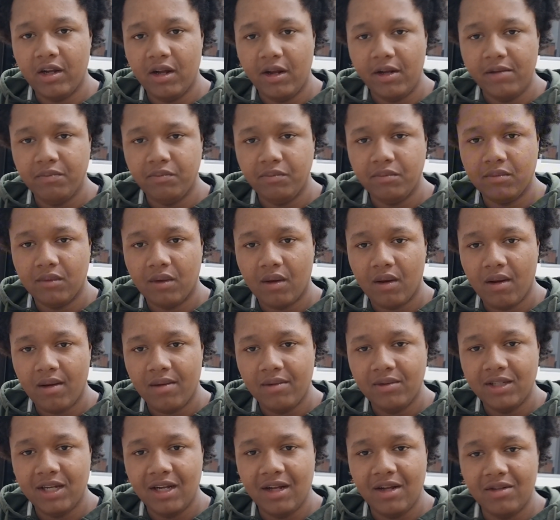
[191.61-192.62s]
Ten out of ten.
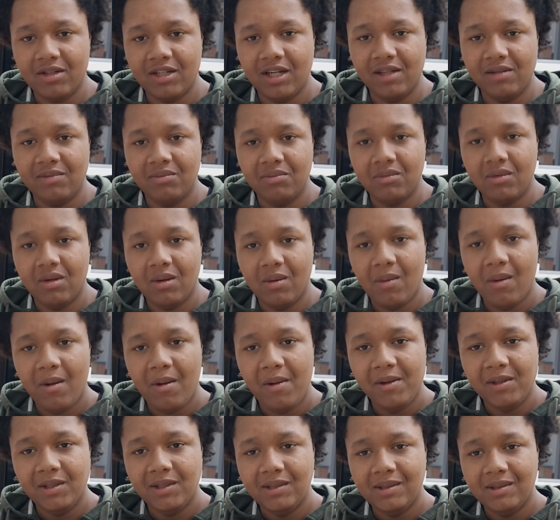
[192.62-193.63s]

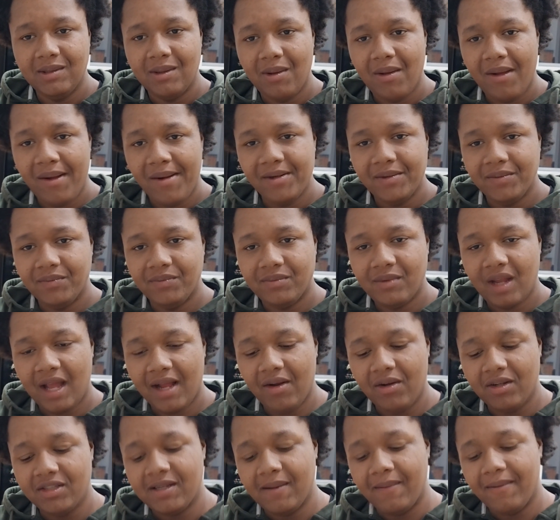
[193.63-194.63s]
I know Take it's another a, bite.